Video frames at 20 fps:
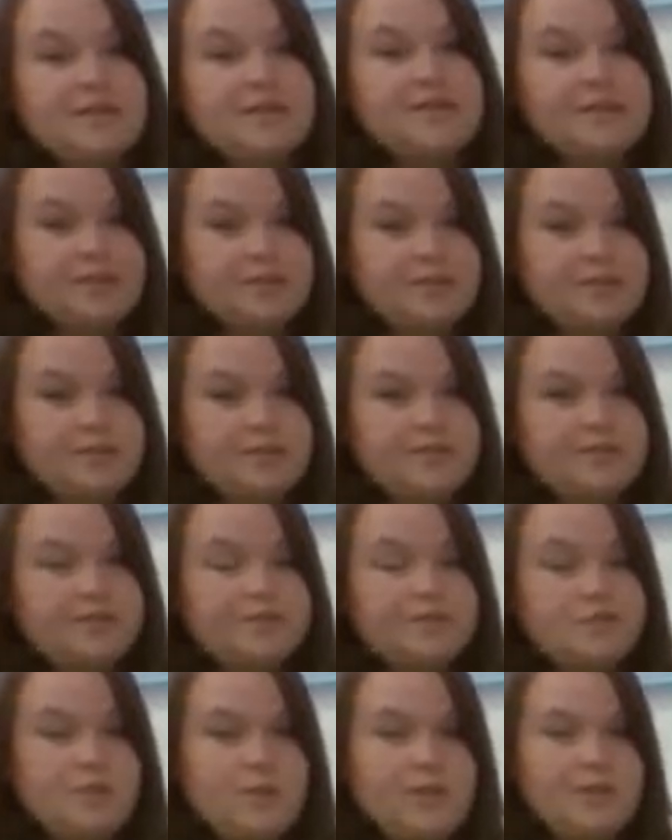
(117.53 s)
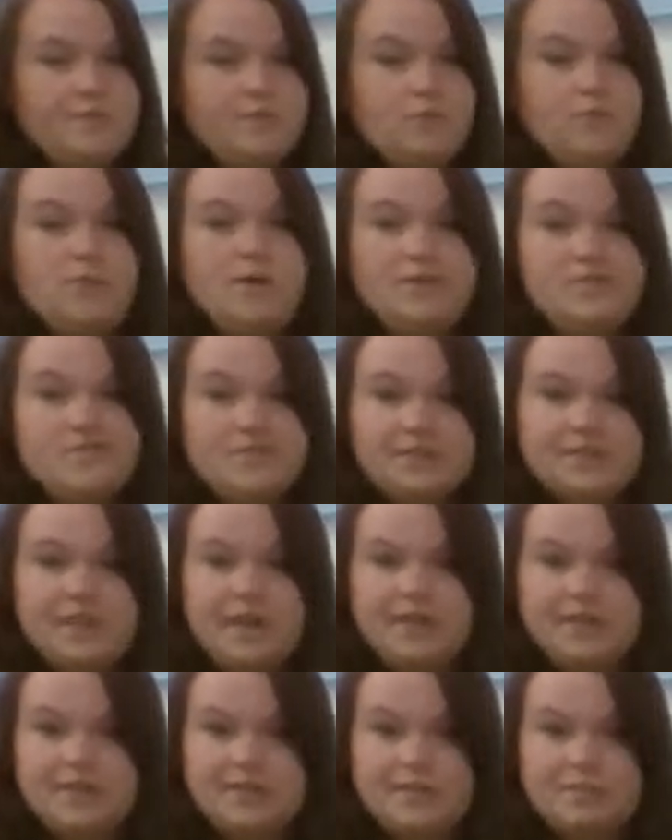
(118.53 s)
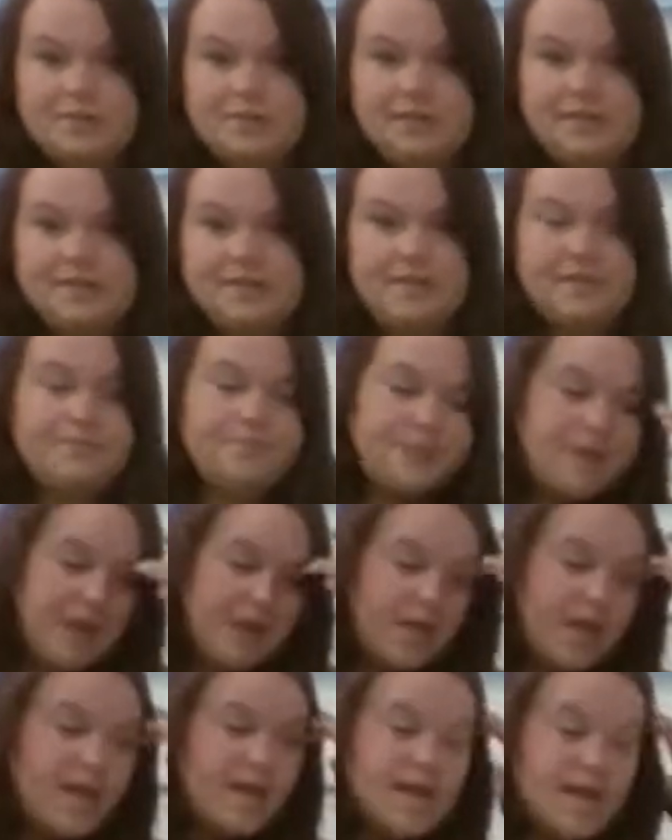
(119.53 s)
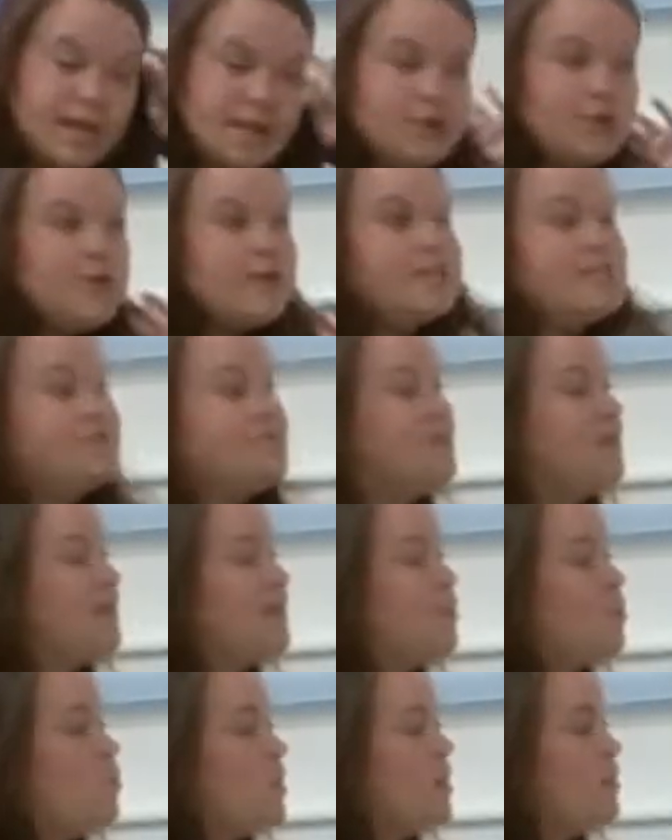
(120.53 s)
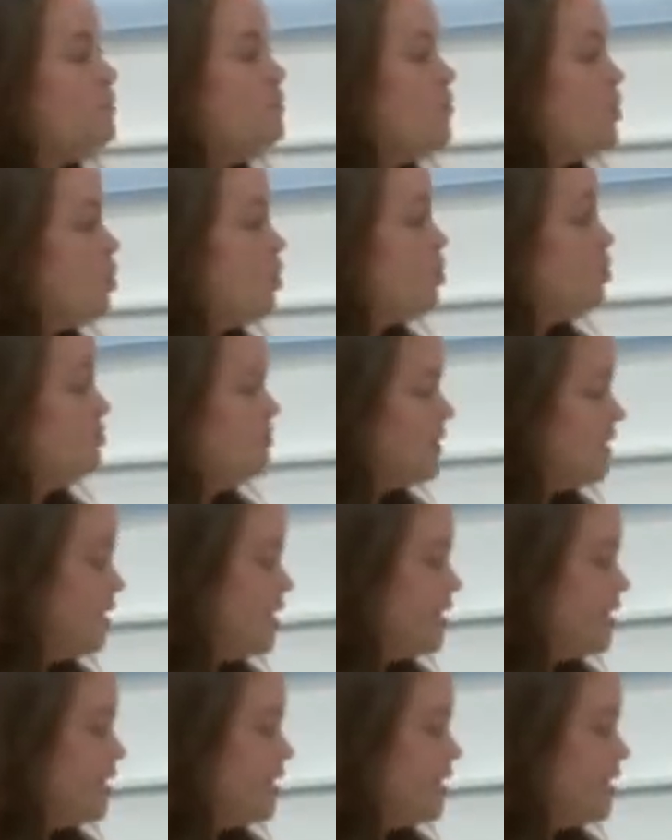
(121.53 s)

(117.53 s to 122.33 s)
center, so 24-inch socket spacing. And you get to pick what bulb